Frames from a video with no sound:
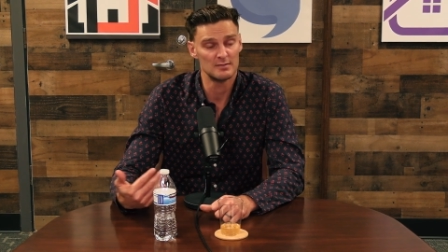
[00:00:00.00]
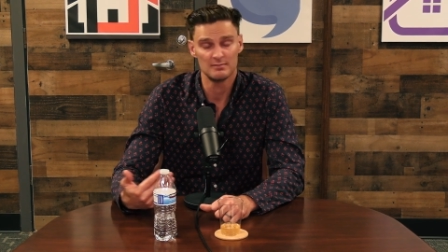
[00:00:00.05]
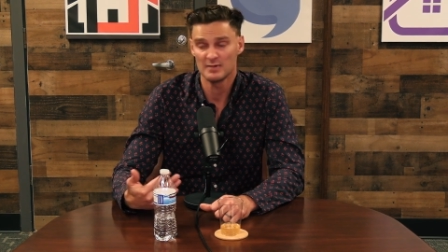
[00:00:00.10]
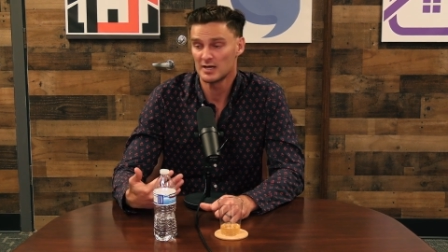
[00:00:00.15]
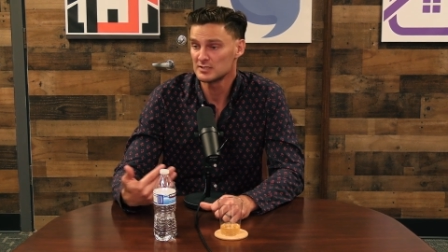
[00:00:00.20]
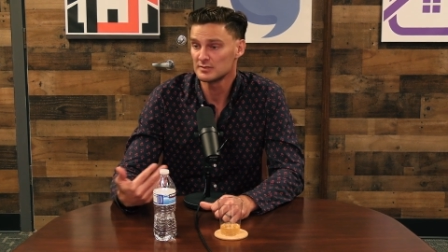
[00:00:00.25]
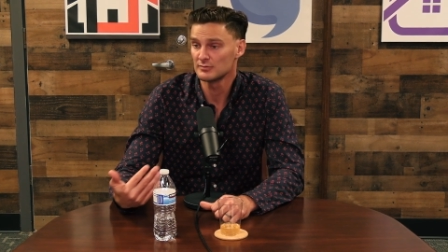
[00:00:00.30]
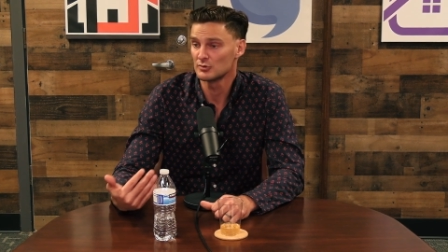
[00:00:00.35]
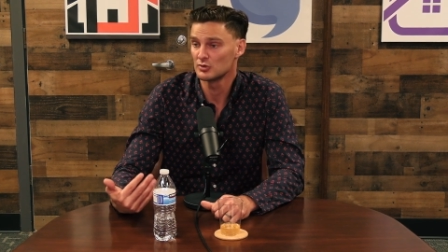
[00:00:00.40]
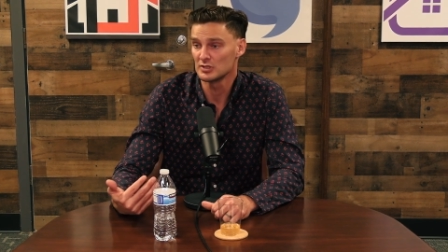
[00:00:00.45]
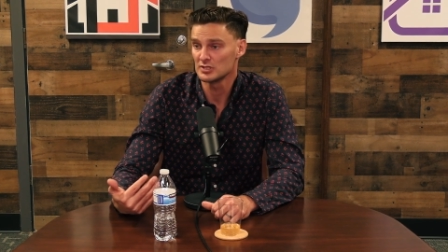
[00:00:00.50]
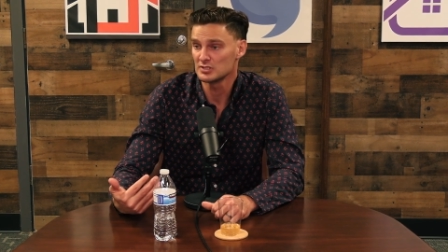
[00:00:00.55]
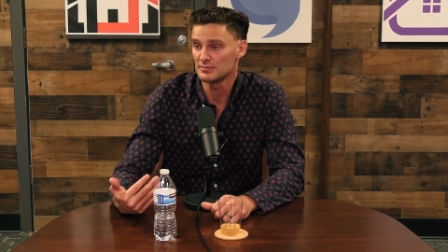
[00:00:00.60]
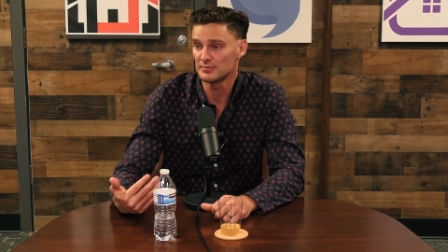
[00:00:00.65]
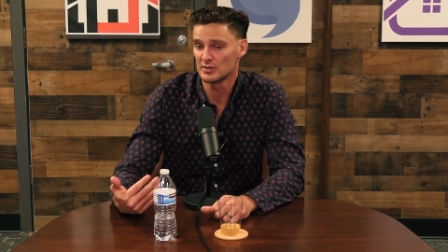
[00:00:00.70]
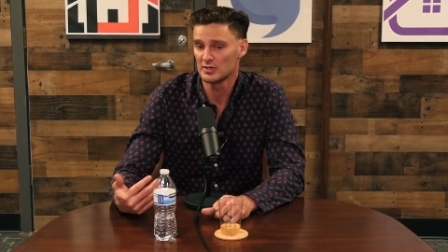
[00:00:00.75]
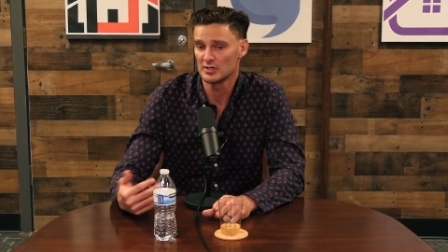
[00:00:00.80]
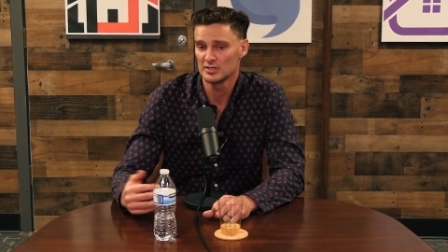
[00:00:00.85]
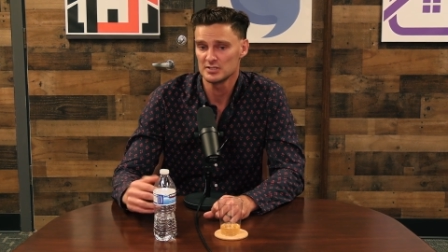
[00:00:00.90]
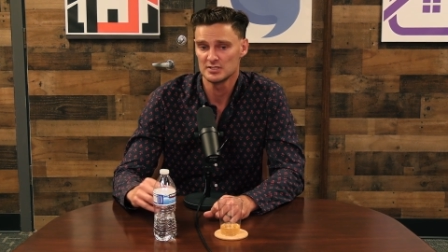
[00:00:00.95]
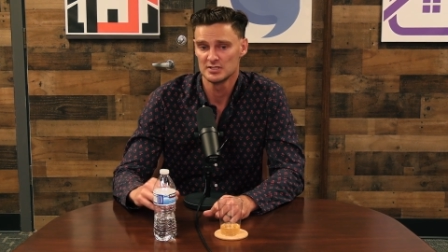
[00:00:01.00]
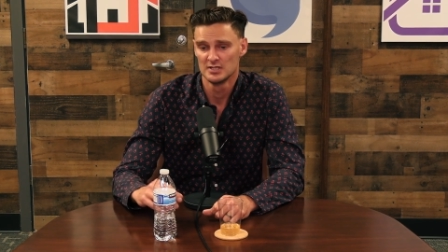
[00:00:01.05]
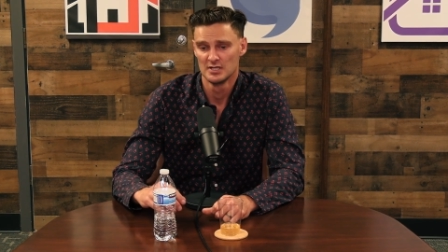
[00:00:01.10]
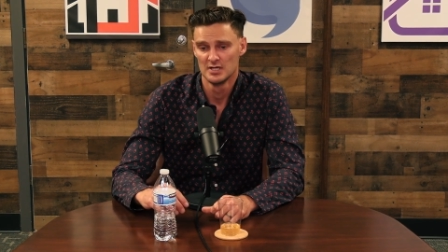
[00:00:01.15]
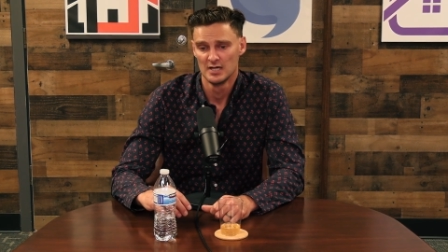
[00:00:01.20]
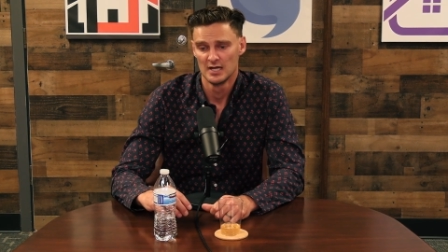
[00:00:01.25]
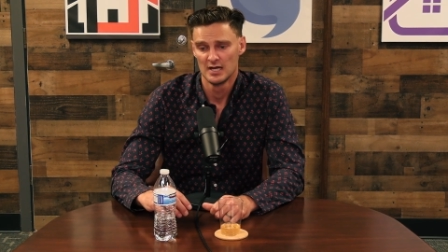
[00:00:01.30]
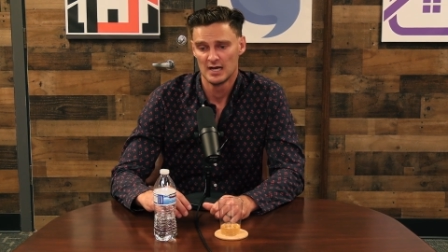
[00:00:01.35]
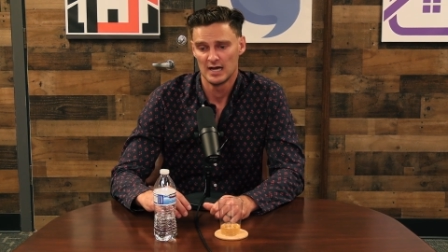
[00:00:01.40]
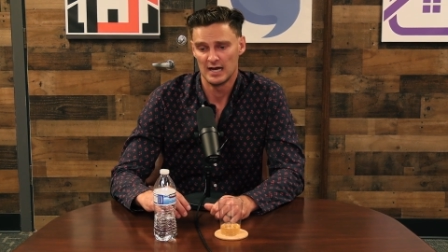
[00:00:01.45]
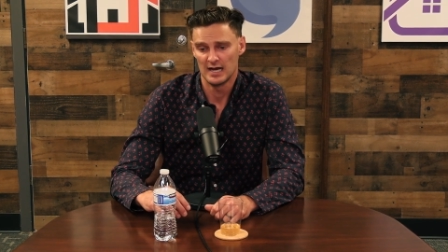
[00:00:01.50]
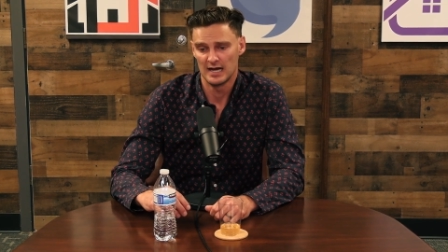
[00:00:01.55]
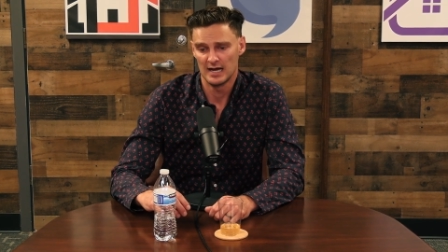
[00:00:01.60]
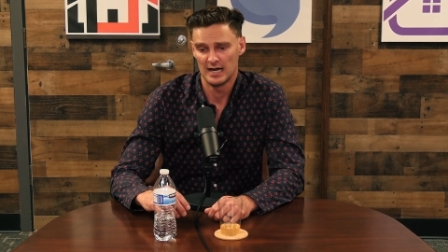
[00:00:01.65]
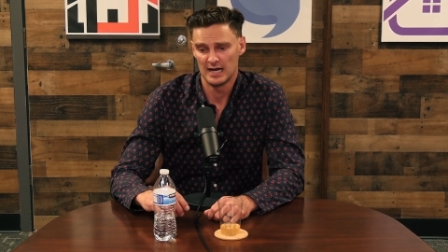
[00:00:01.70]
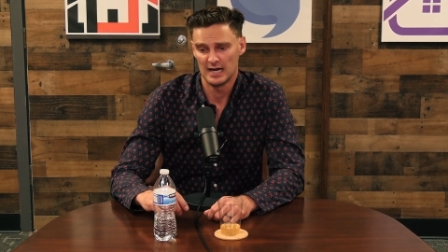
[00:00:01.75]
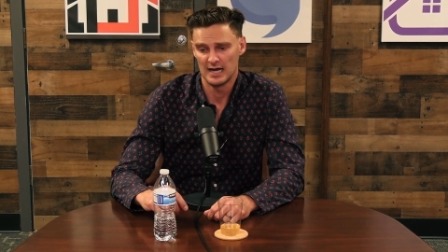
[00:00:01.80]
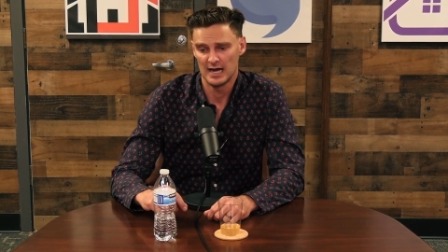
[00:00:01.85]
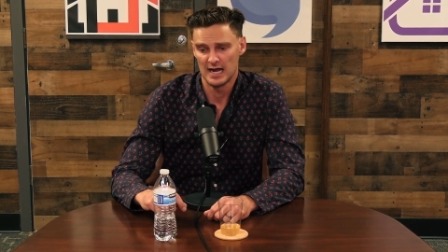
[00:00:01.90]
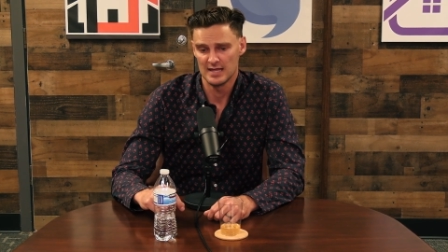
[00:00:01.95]
Made some good experience.
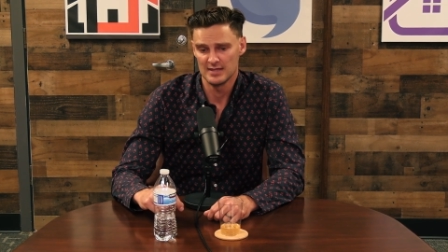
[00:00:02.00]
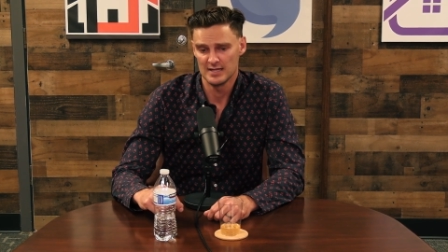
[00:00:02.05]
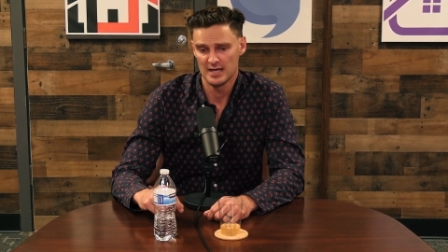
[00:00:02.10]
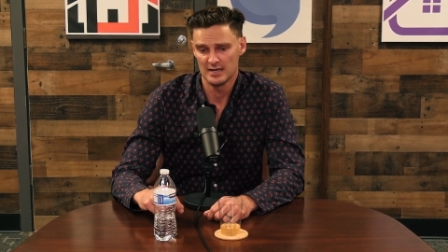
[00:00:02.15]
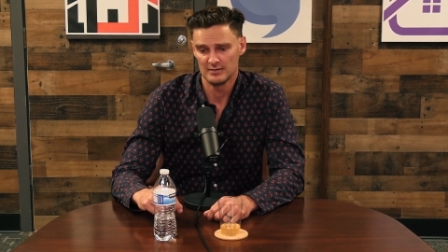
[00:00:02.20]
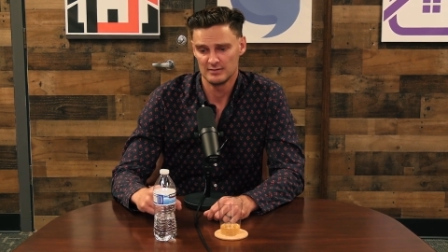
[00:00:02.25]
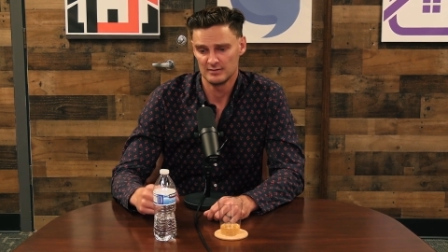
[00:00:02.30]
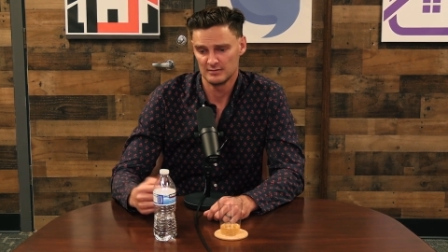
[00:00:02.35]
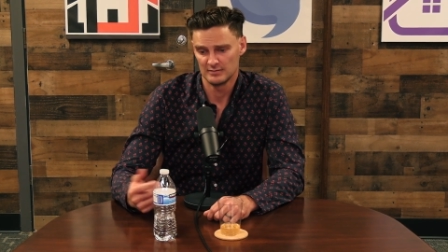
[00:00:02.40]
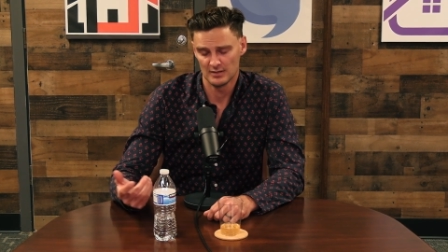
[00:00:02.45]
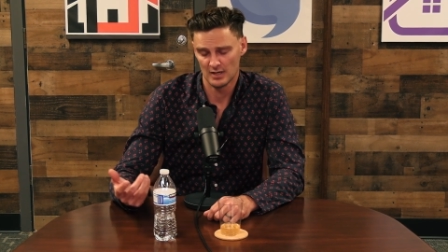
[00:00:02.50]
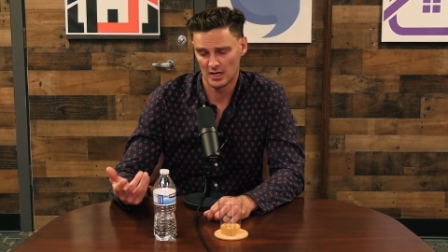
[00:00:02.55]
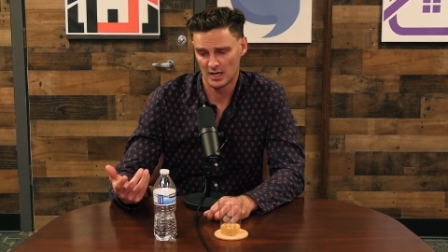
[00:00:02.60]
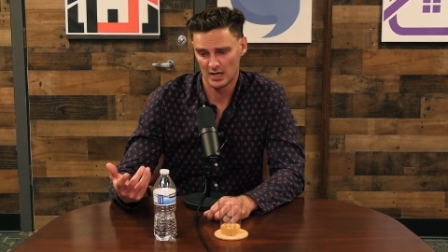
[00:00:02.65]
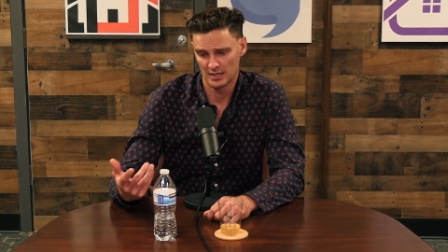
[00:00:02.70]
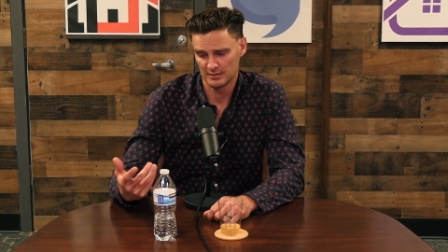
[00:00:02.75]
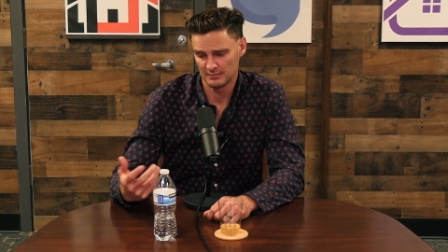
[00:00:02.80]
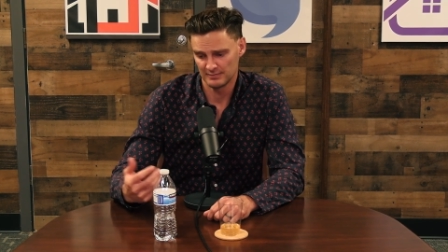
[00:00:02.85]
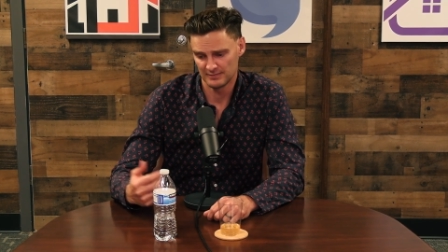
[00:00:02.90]
Uh, and then I